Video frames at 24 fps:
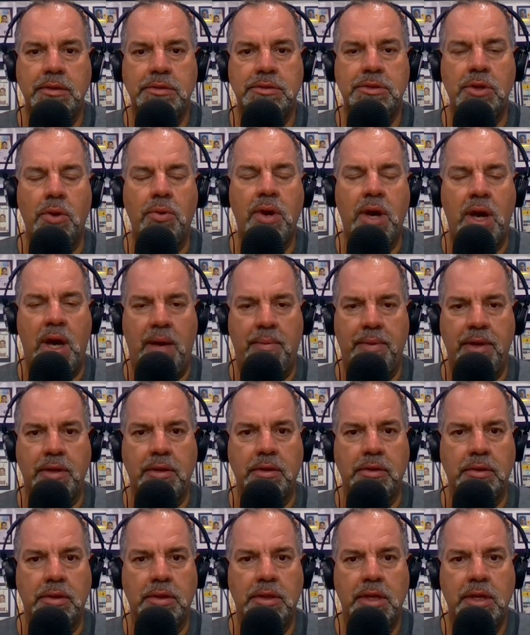so
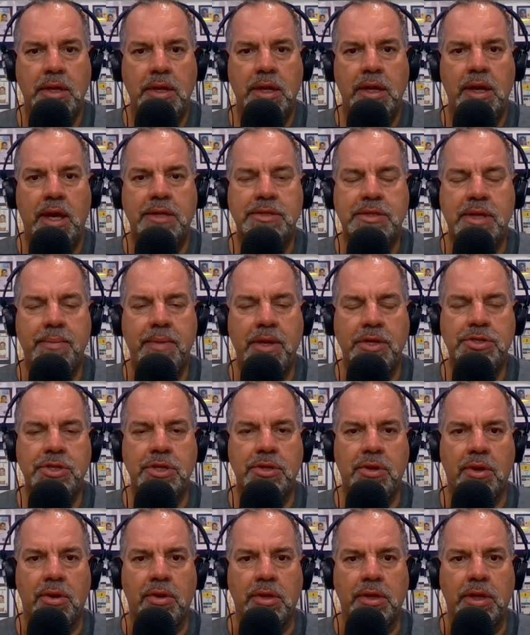comical, as I
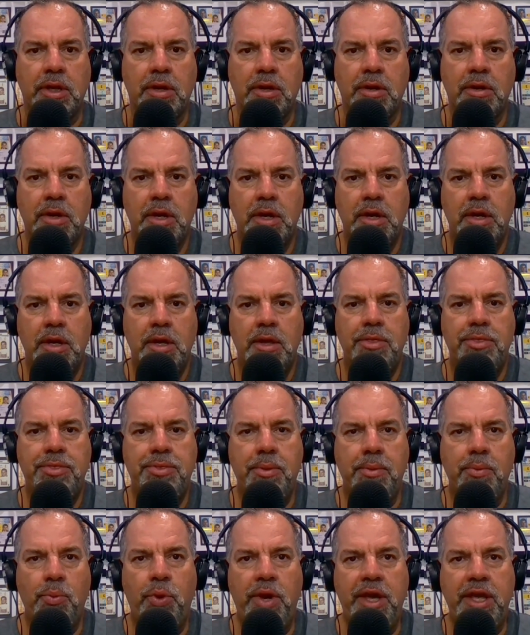mentioned earlier,
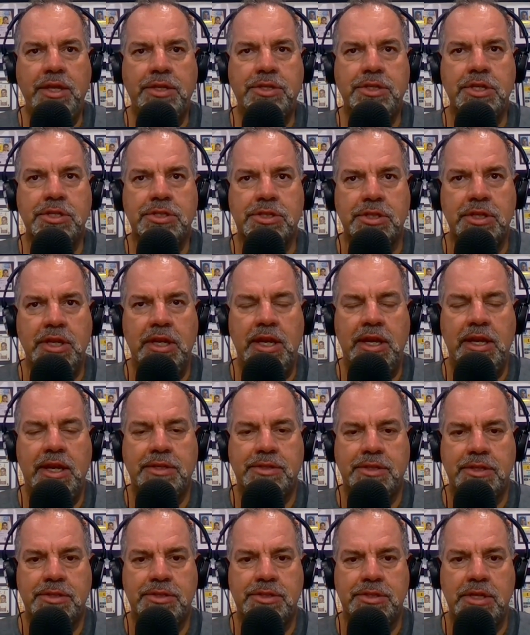we just need
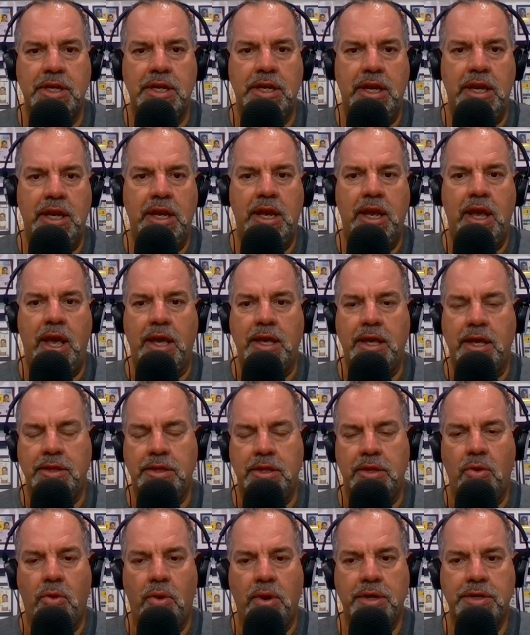as a city, and
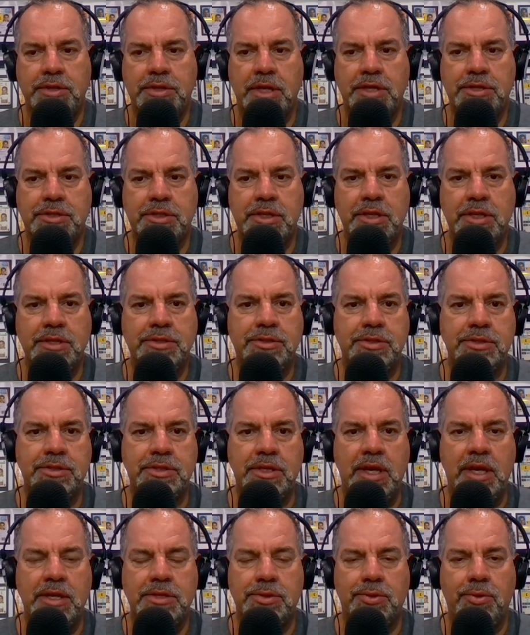the organization needs to
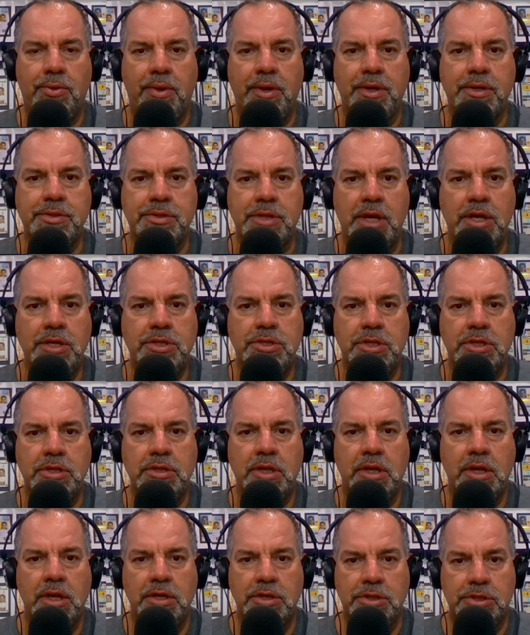see as an organization,
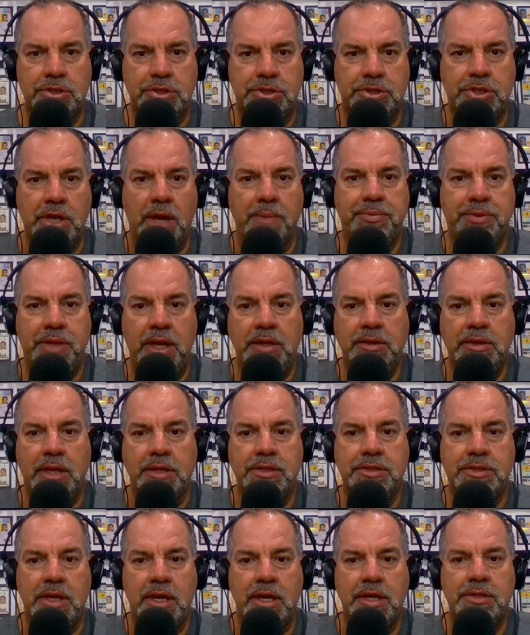something that
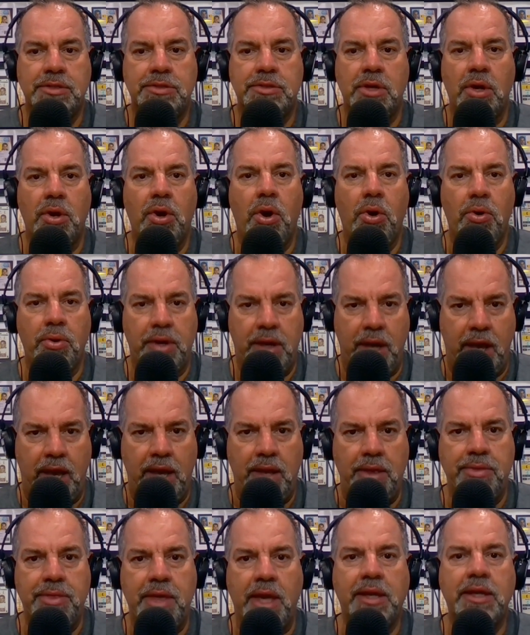says,
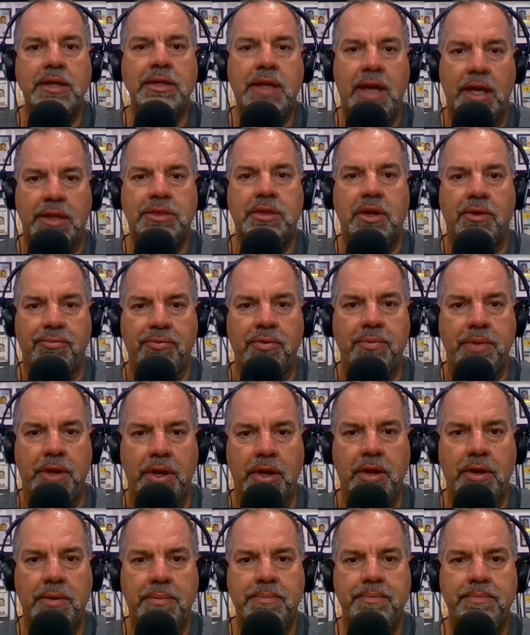okay, they can get there from
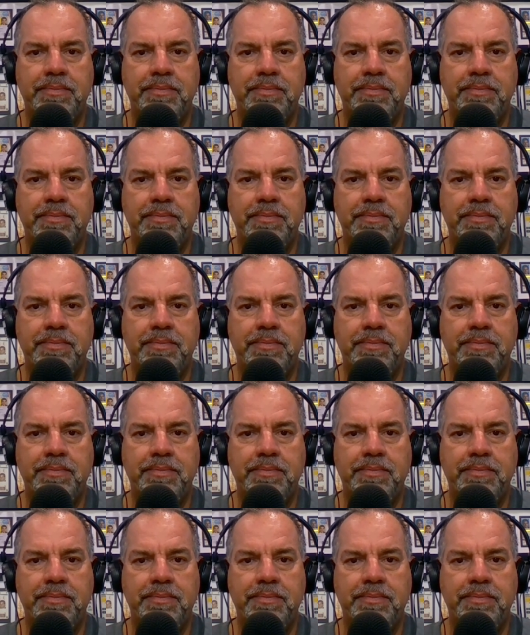here.